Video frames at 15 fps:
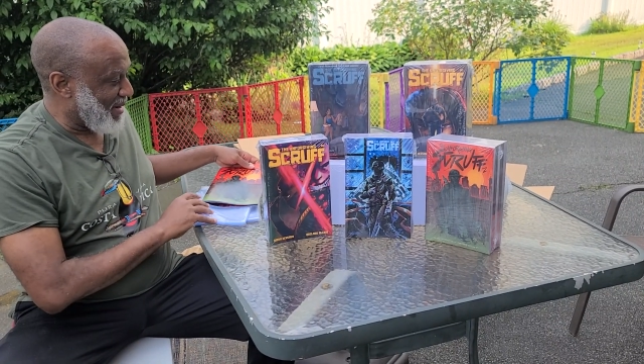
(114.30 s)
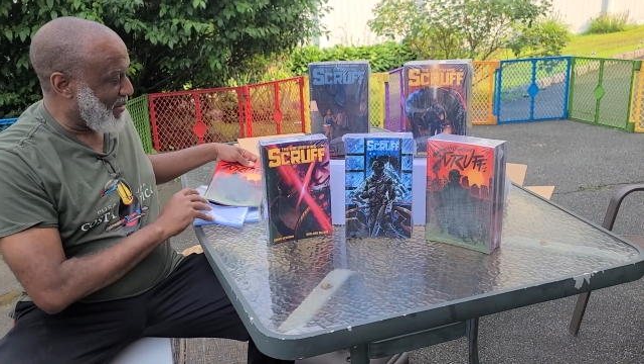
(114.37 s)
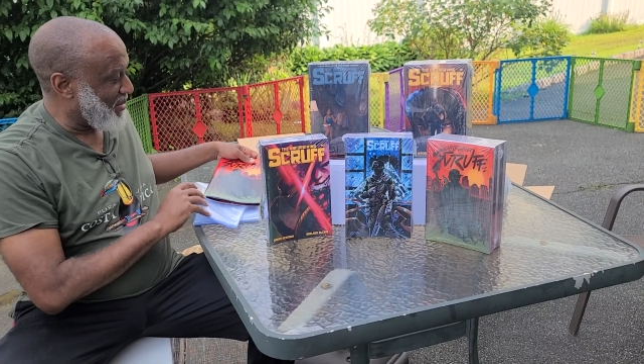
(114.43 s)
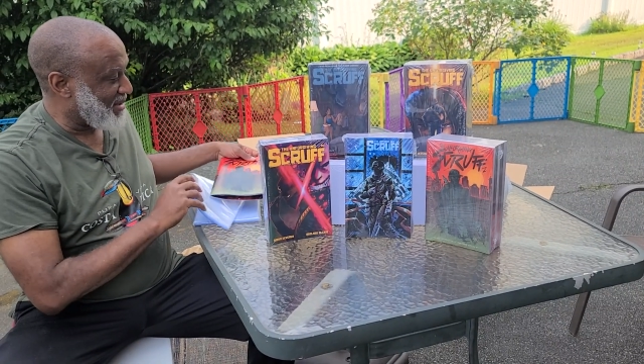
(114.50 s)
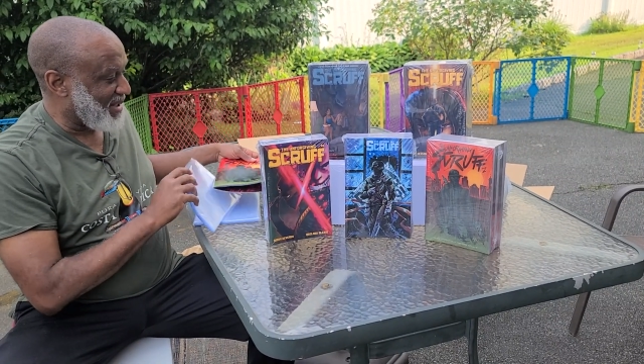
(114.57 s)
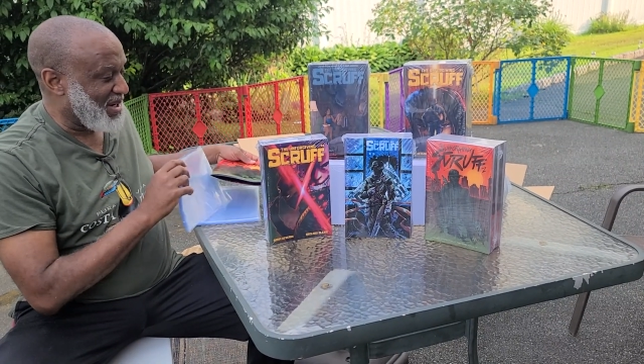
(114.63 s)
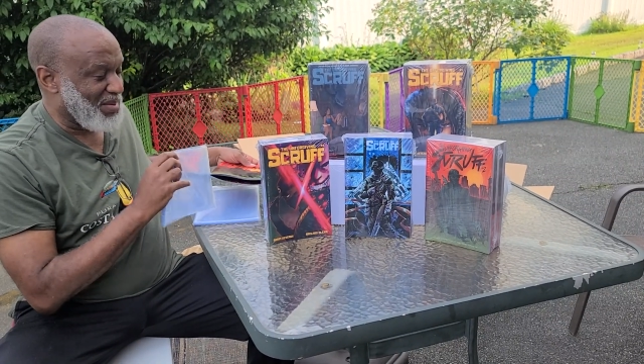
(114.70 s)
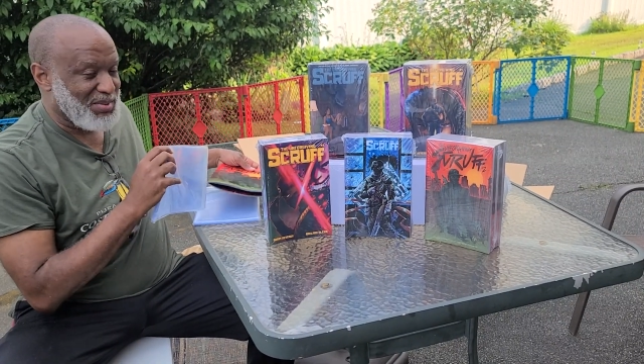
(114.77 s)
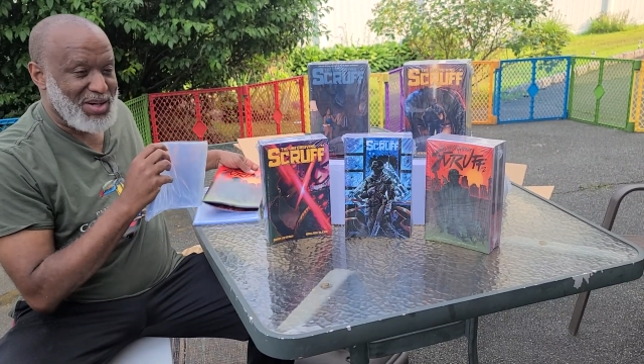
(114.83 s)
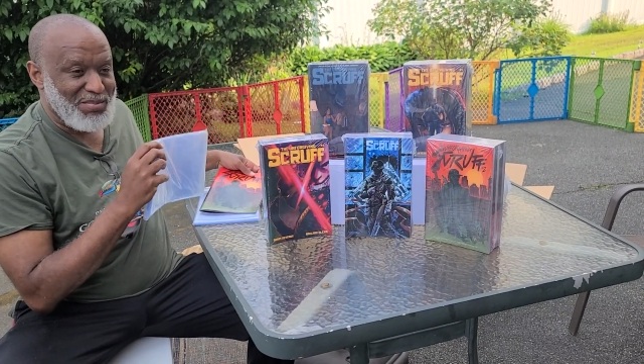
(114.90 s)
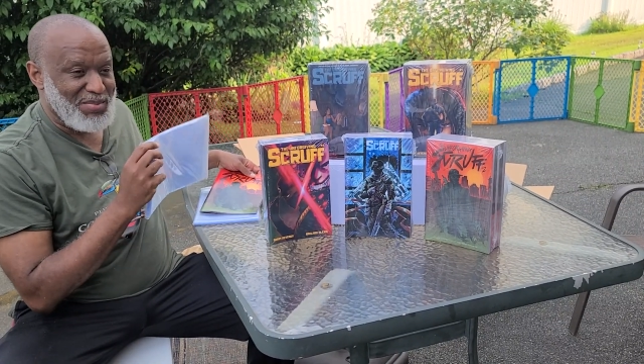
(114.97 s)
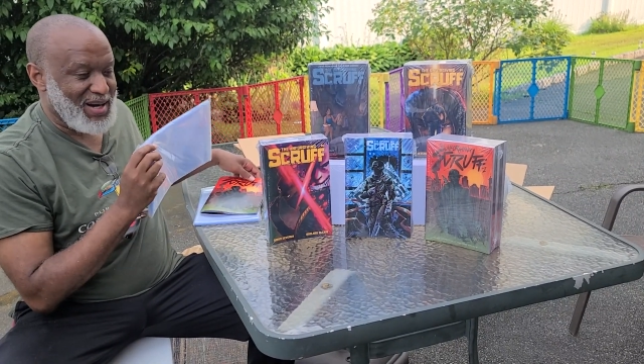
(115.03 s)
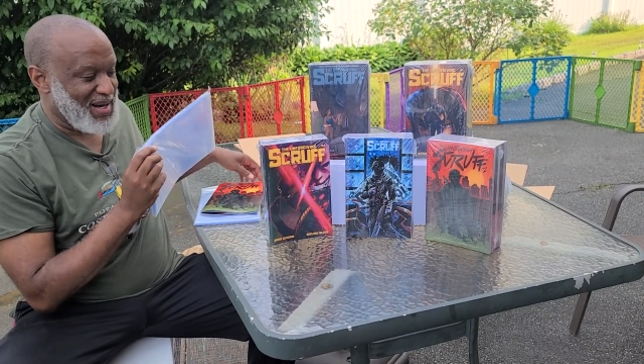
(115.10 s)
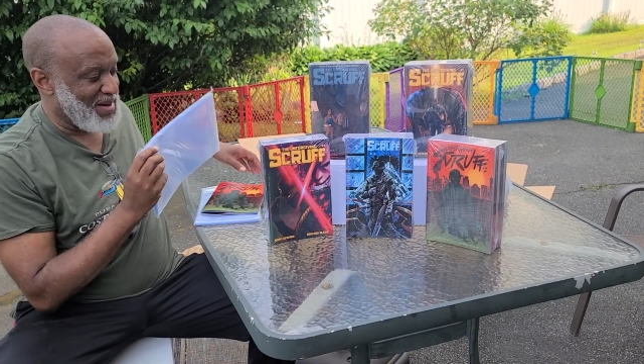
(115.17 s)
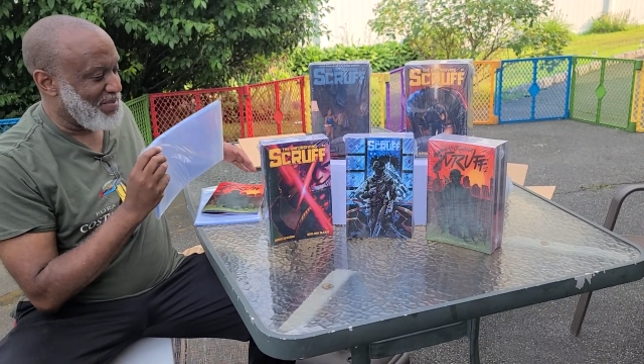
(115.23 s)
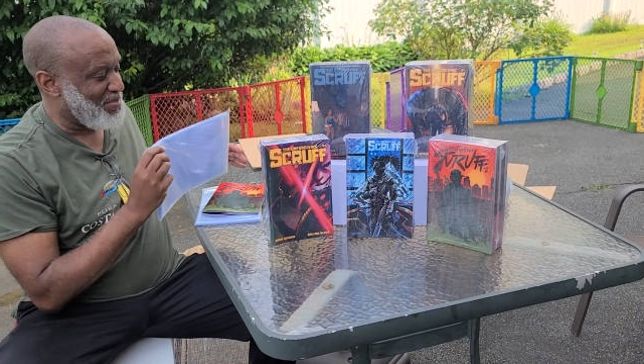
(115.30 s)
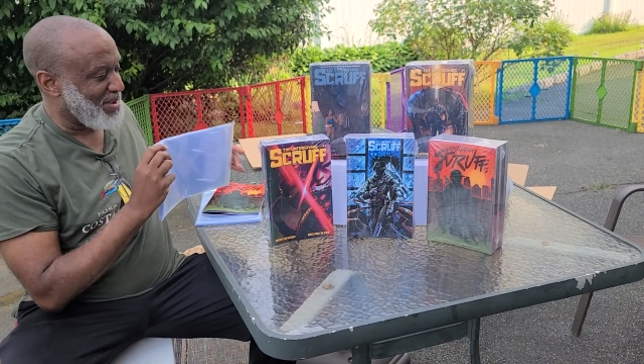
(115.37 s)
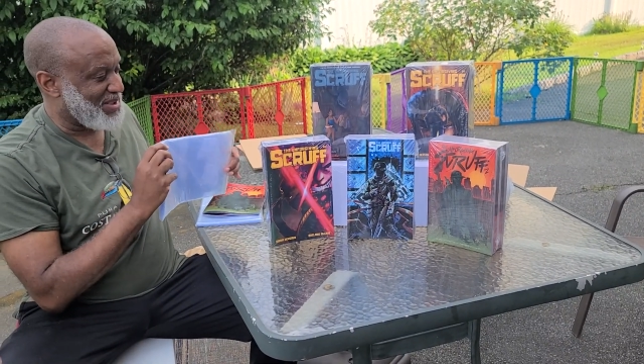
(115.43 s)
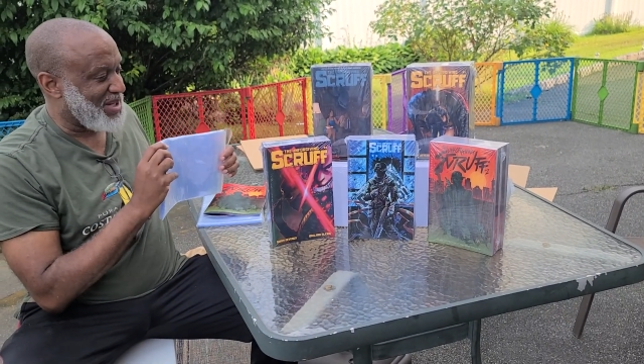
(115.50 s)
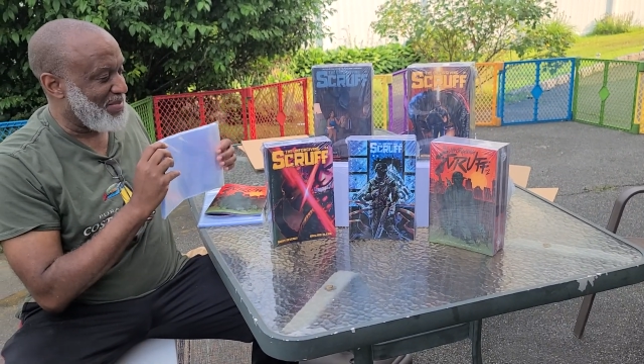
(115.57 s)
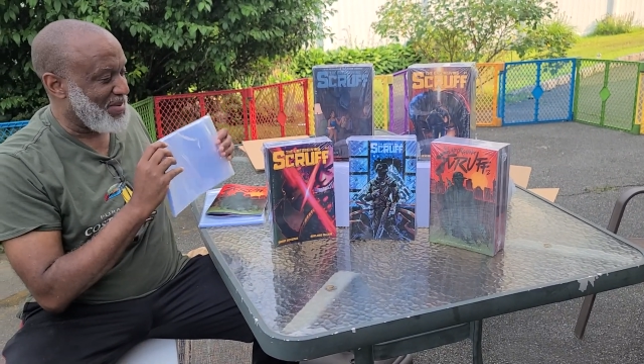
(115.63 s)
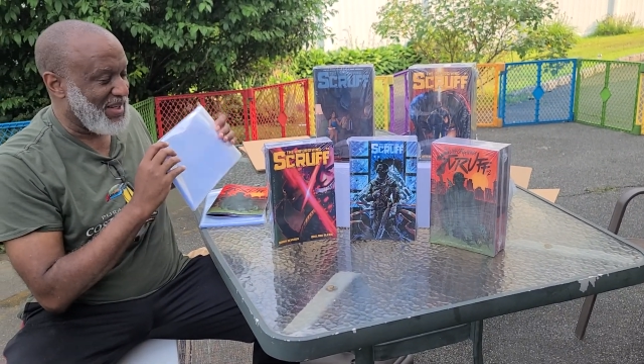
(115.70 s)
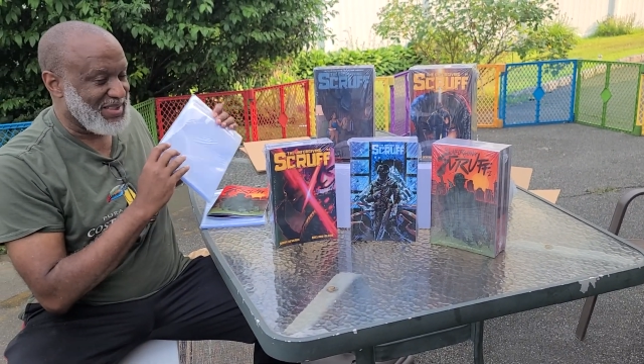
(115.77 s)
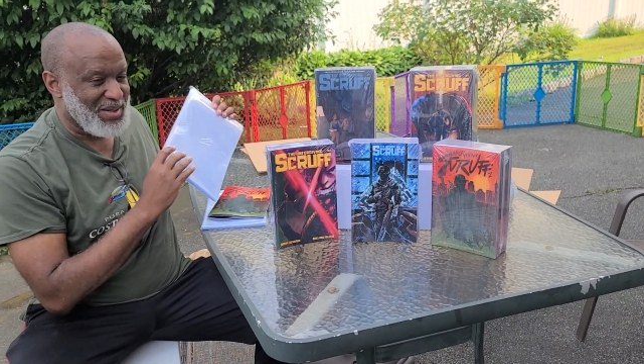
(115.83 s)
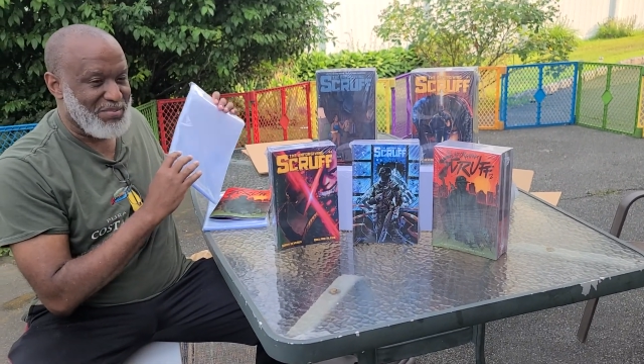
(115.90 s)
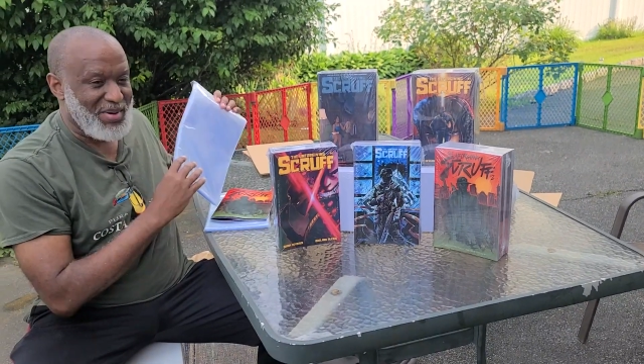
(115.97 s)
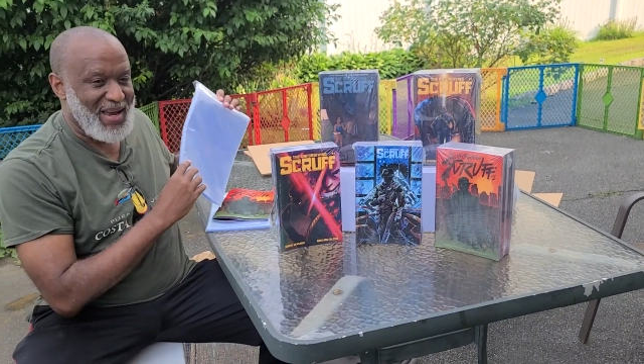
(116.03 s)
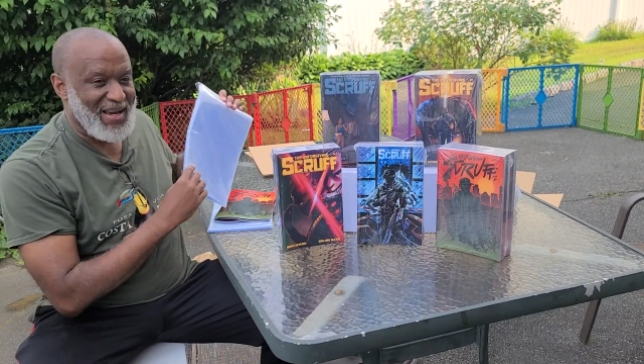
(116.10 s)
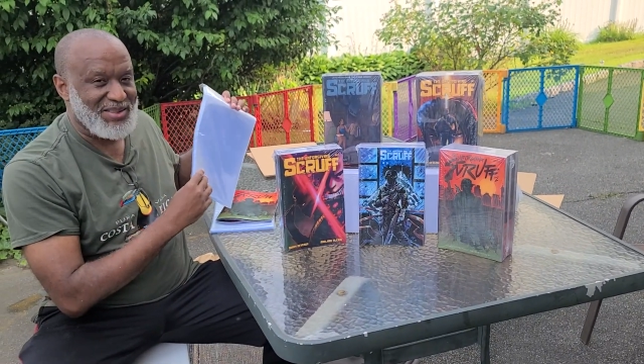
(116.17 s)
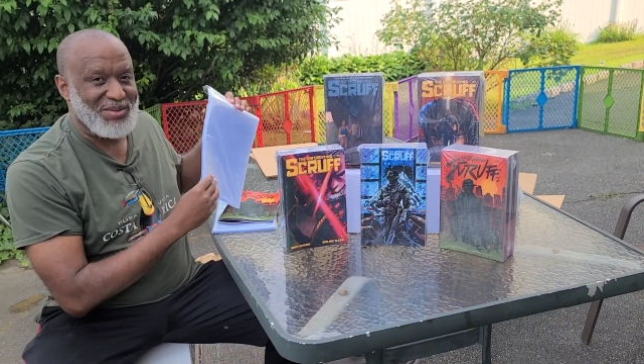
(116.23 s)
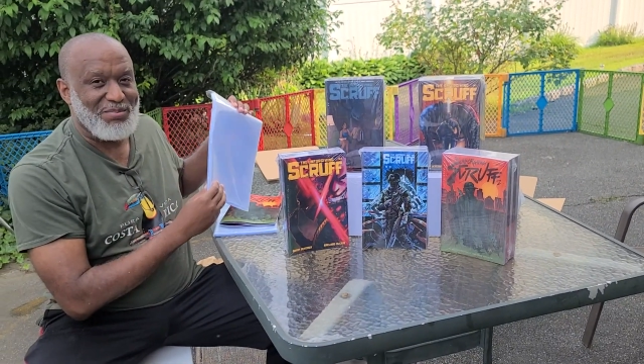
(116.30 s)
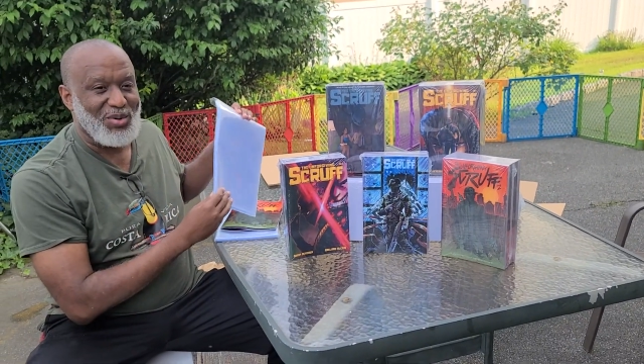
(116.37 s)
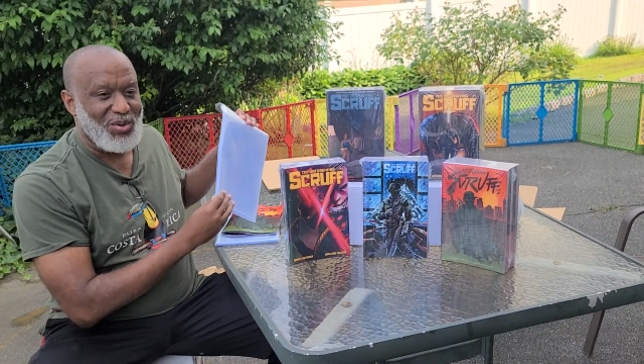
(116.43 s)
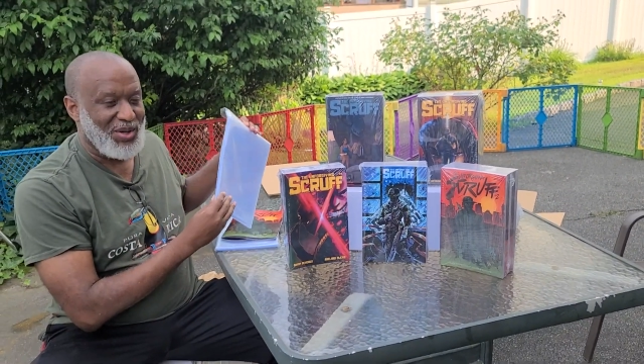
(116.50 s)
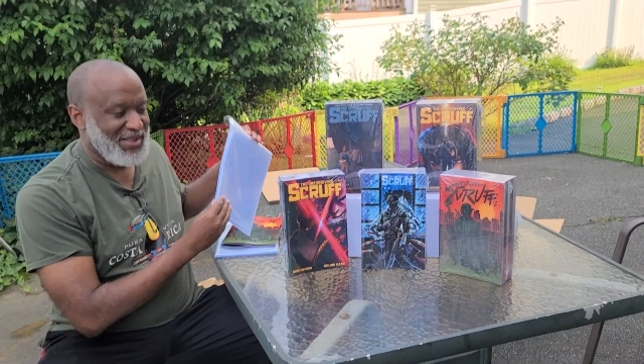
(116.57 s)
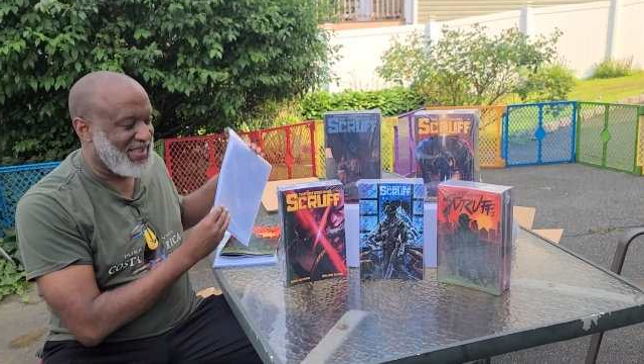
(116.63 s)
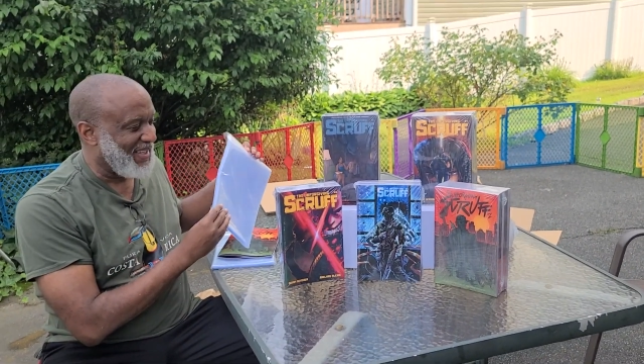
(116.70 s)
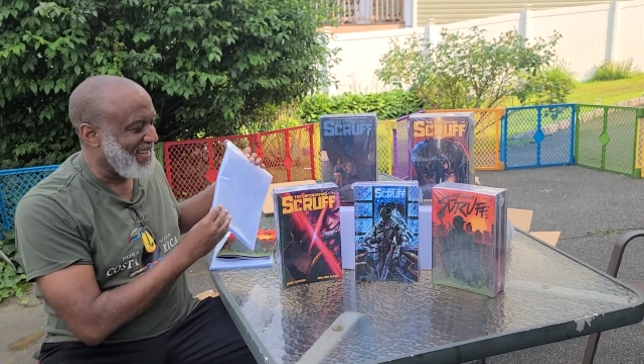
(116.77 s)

wants to help come by and put some of these in bags and boards,